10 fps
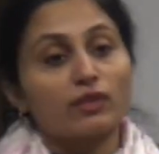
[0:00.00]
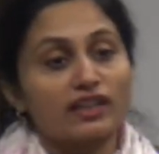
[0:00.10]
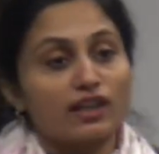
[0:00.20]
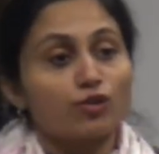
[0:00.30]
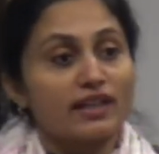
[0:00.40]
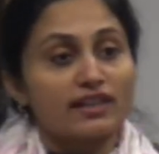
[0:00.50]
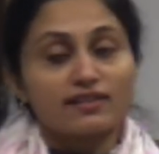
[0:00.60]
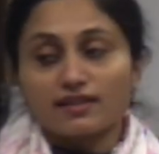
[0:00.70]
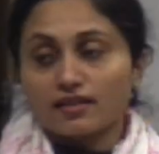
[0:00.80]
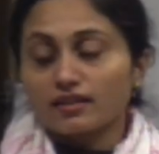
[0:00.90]
you be
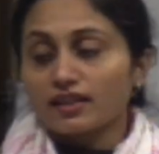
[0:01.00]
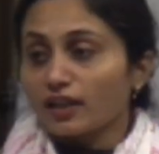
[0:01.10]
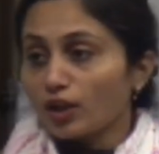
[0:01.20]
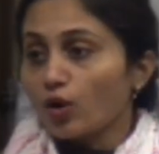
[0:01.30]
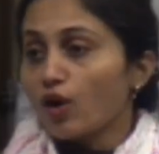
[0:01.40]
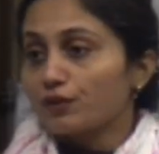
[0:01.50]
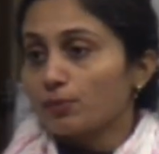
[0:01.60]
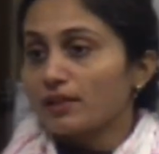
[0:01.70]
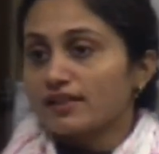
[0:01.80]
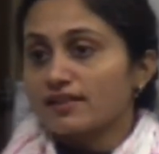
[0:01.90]
thinking of to be
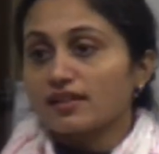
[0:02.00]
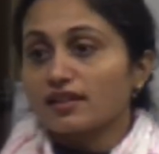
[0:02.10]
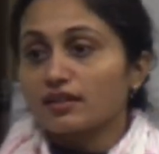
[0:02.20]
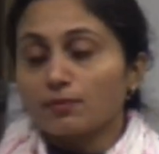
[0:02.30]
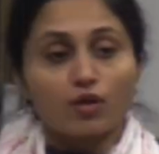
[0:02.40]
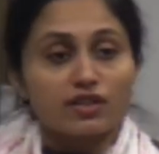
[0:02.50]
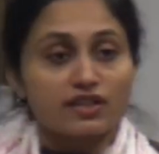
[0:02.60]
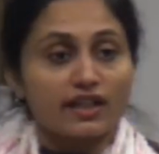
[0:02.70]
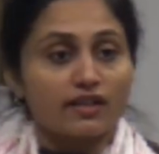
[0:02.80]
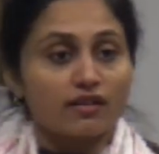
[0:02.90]
existing in the pure
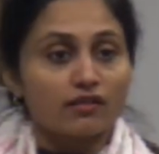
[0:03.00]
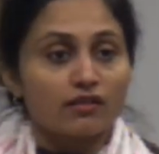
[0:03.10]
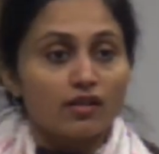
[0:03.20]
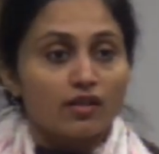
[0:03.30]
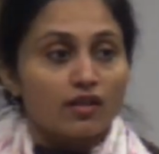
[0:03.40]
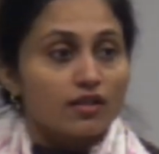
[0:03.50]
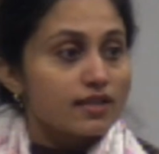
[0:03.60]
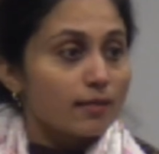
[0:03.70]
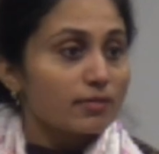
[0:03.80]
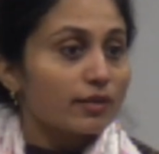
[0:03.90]
state?
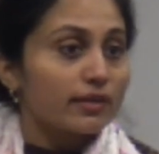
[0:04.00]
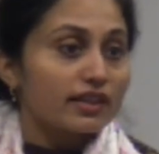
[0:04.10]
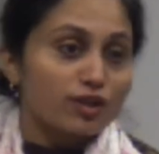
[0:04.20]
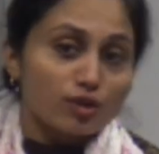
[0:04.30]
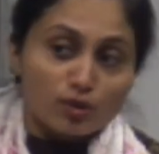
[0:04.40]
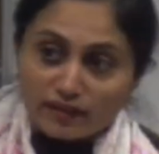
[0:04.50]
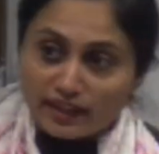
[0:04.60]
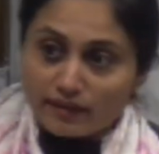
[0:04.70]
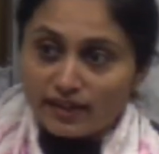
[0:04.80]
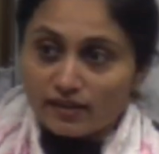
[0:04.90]
Some liquid that you know very
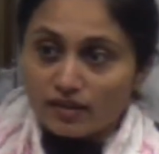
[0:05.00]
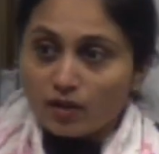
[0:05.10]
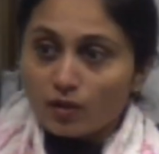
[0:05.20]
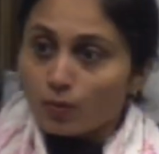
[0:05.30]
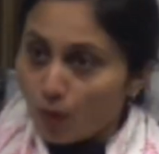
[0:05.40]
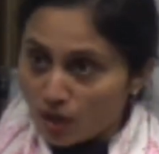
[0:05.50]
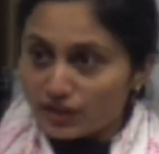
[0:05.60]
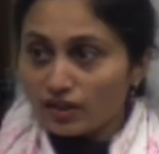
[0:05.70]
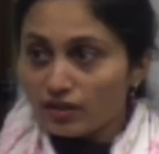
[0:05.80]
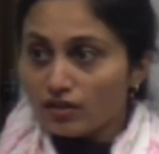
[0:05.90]
well,
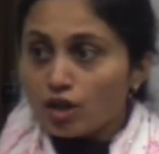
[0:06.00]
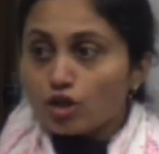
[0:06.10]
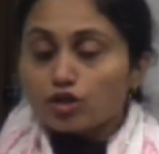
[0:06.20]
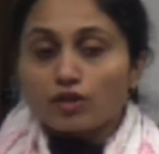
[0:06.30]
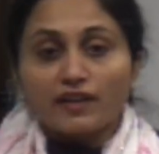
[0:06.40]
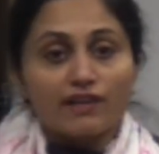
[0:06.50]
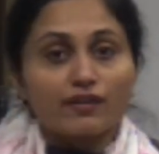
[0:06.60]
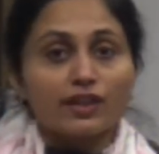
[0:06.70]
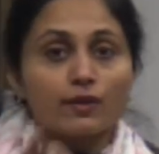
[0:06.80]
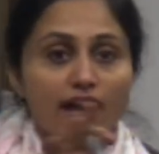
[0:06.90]
water. So wherever
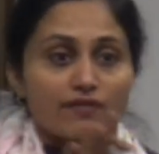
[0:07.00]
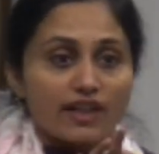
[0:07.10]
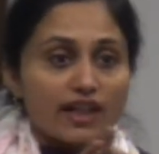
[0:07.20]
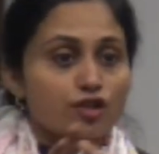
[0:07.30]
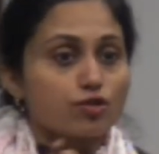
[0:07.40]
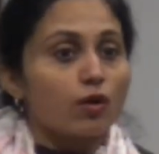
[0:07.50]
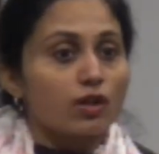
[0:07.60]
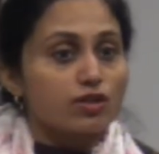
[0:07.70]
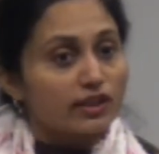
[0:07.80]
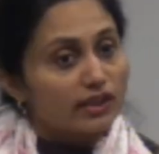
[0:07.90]
you have H2O
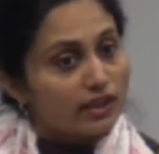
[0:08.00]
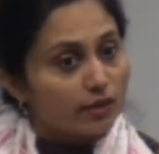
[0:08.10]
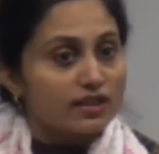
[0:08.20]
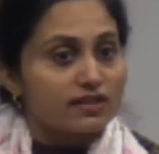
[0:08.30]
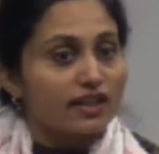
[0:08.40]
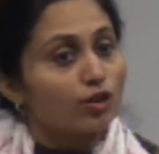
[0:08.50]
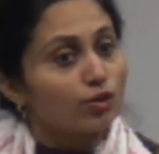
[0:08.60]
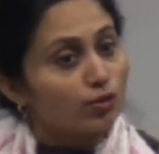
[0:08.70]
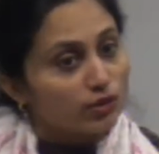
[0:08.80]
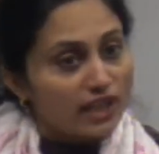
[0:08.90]
also in the liquid state, you
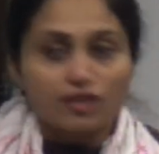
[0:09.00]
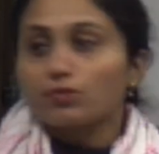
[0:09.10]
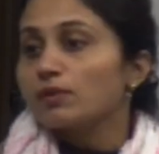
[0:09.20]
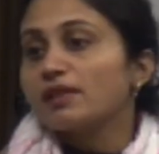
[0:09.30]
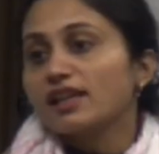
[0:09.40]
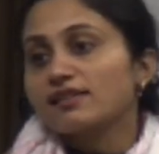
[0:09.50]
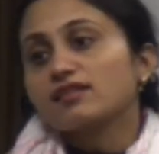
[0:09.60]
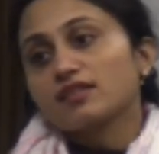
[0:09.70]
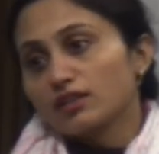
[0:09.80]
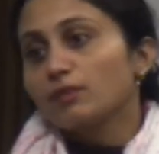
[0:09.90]
know that it will be
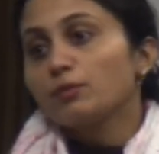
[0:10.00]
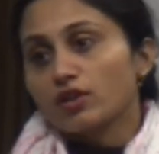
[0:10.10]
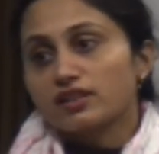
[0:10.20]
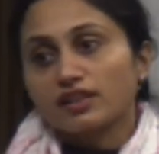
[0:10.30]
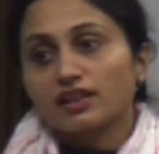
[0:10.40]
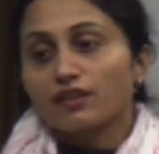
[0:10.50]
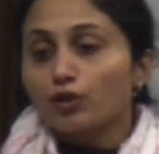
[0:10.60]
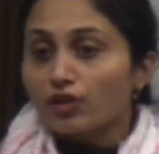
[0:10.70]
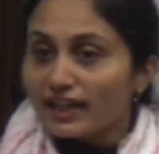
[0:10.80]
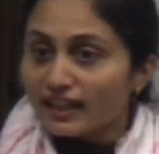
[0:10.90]
existing in the pure state. If you are
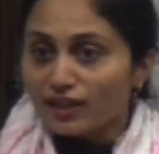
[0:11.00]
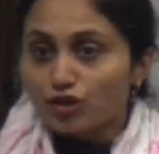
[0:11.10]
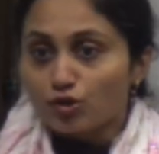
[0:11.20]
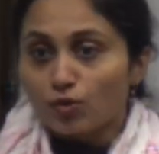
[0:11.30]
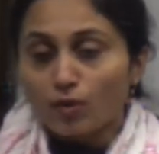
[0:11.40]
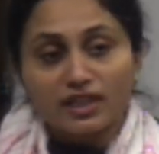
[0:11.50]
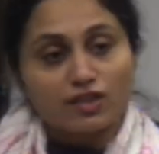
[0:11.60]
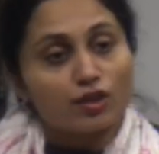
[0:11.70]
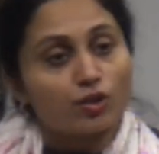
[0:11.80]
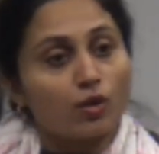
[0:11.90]
writing H2O, means you are
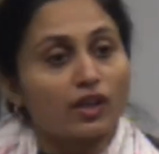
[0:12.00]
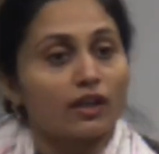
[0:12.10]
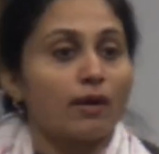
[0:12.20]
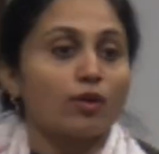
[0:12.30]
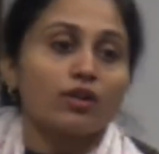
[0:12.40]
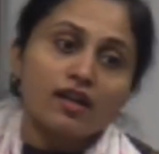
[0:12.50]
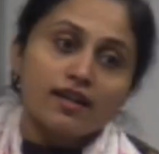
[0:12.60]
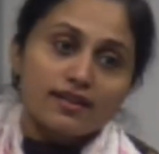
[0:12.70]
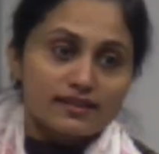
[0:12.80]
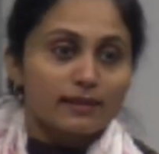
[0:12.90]
talking about
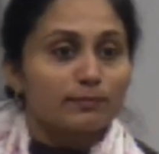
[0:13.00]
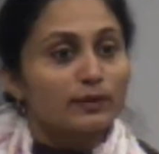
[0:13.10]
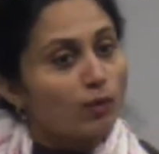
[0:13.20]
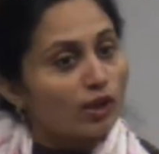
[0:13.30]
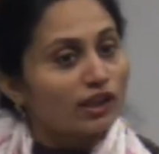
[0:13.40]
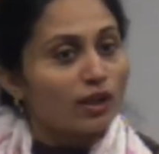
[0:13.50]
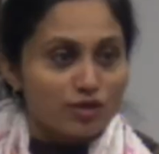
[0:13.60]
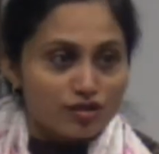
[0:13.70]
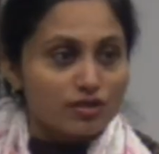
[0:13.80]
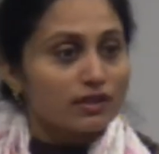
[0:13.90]
simple water which
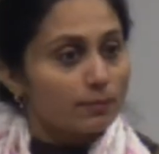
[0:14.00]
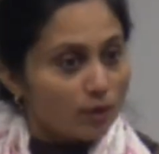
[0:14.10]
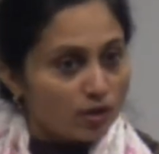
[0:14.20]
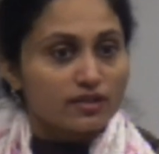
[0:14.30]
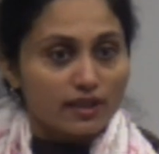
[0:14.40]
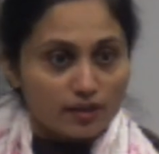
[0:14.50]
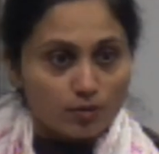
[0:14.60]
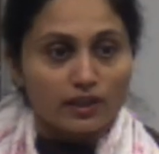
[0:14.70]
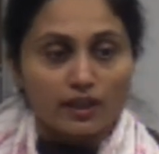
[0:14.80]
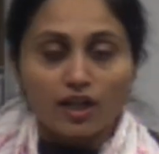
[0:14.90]
is in the pure state
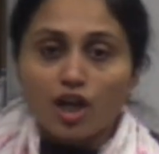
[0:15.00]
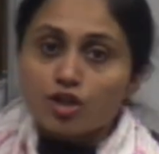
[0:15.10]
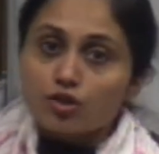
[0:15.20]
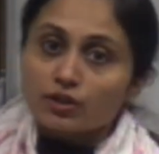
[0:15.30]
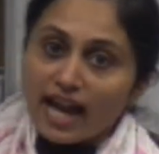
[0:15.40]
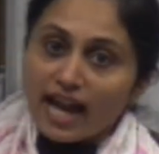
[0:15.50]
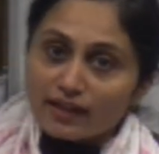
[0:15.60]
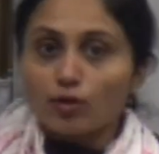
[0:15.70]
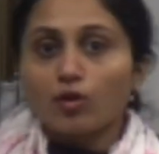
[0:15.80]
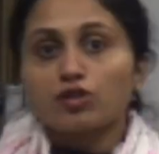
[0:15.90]
only. So that will
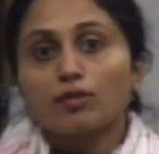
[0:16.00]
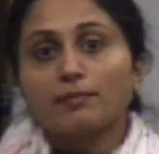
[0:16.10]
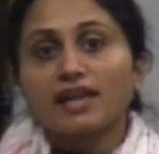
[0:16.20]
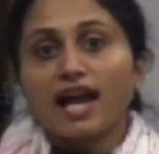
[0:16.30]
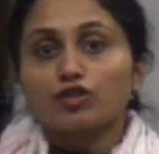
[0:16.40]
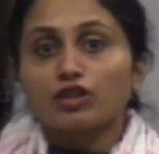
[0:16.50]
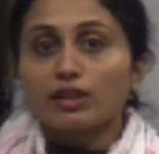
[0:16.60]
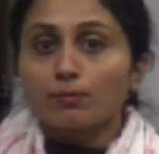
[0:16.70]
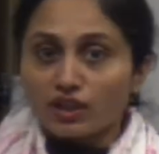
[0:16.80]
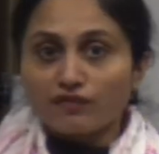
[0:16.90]
also be actually
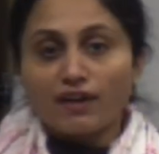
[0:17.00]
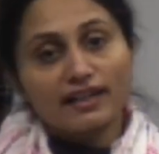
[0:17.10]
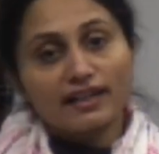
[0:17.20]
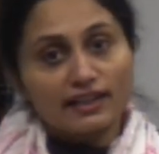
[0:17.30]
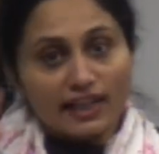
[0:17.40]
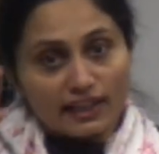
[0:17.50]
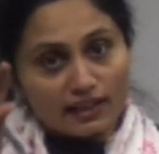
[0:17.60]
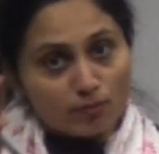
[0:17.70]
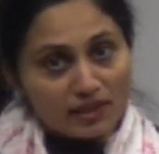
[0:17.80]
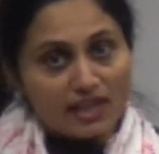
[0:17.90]
modified and taken to
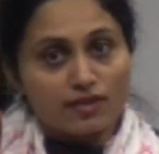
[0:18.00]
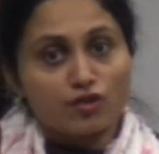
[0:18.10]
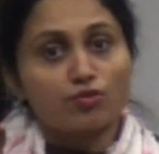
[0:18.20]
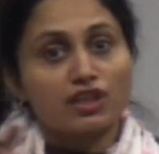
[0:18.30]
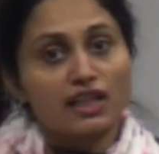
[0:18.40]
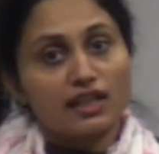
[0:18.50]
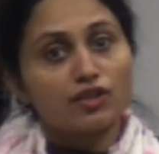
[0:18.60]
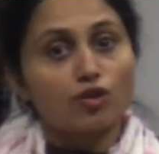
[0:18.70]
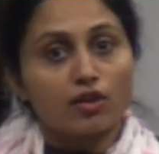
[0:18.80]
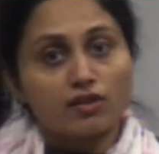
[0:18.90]
be as unity in
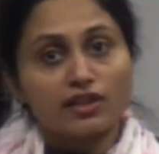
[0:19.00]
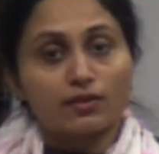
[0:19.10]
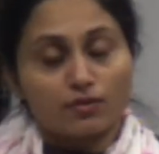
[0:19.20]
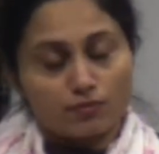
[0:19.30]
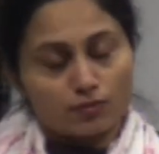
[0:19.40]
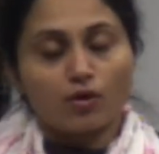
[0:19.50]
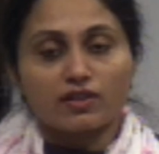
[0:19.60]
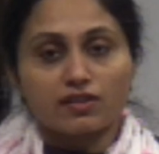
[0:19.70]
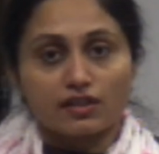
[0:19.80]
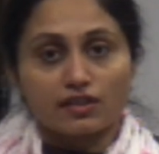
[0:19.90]
your rate
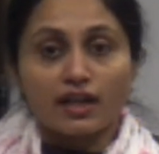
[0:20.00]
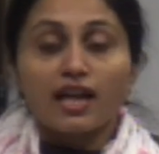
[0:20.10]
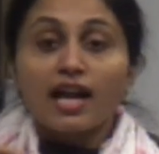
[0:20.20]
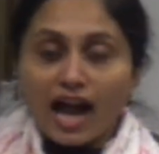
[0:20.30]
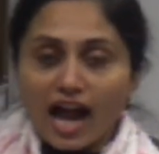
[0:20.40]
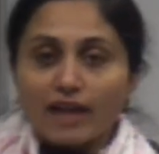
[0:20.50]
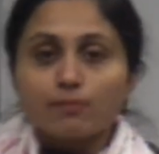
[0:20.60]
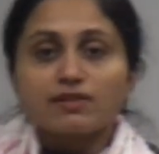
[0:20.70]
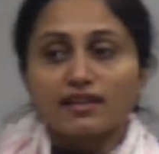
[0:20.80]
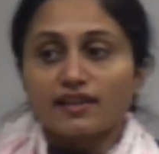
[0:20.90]
constant. I am
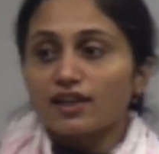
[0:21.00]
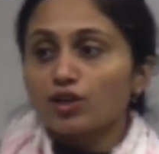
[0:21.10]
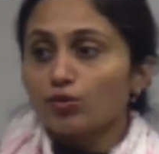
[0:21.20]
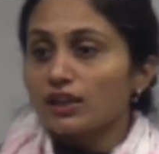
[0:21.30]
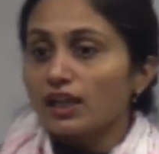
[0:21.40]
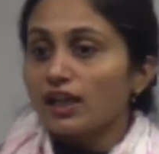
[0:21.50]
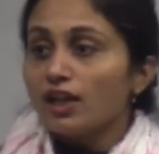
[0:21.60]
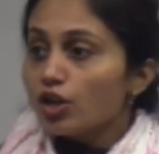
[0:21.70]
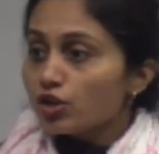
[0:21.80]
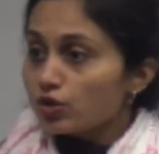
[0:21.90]
saying that unity
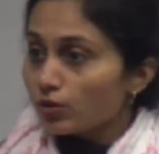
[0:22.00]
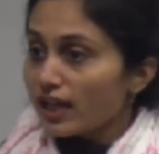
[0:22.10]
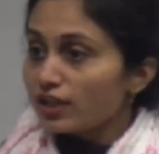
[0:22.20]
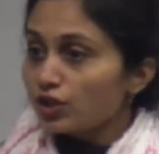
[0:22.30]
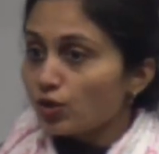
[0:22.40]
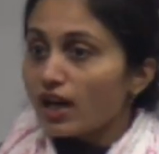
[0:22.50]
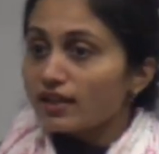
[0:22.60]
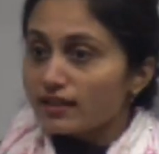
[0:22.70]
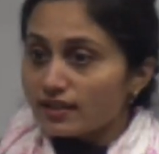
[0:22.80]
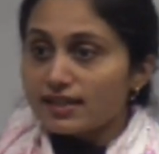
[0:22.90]
so that you
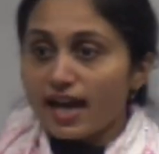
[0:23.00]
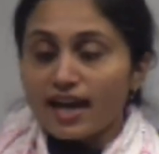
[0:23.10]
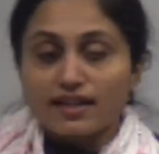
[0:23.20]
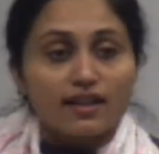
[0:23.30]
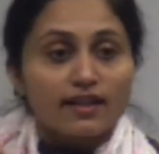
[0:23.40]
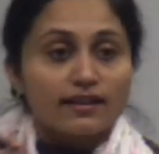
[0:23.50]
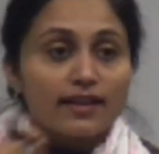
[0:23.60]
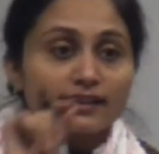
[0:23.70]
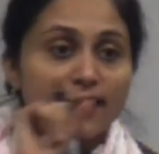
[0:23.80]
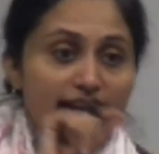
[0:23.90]
understand that
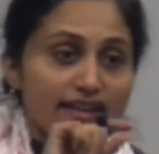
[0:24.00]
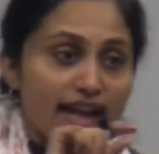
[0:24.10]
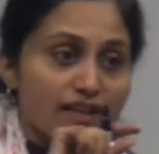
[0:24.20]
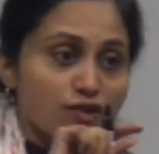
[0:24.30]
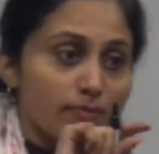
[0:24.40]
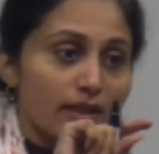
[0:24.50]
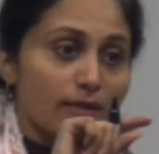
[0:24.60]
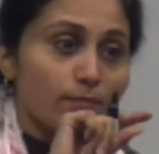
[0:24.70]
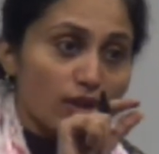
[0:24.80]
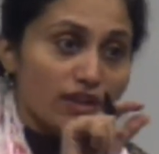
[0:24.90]
that has to be
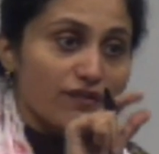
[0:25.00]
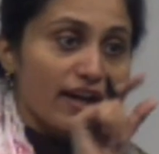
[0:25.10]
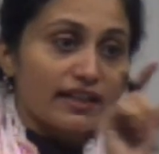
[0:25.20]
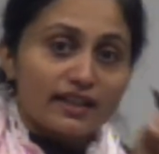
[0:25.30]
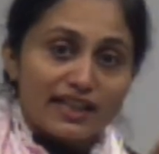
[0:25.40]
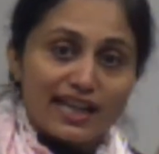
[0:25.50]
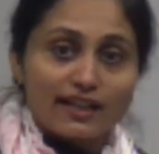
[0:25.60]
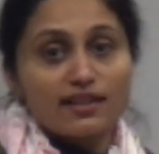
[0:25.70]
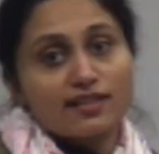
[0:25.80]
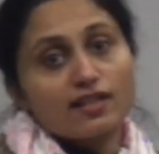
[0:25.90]
modified and taken
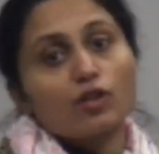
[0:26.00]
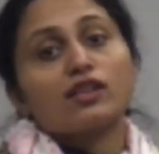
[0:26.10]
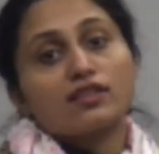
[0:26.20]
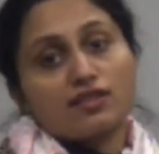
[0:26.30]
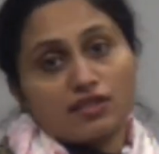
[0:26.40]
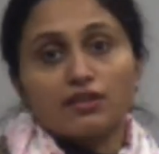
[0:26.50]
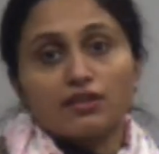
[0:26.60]
as a constant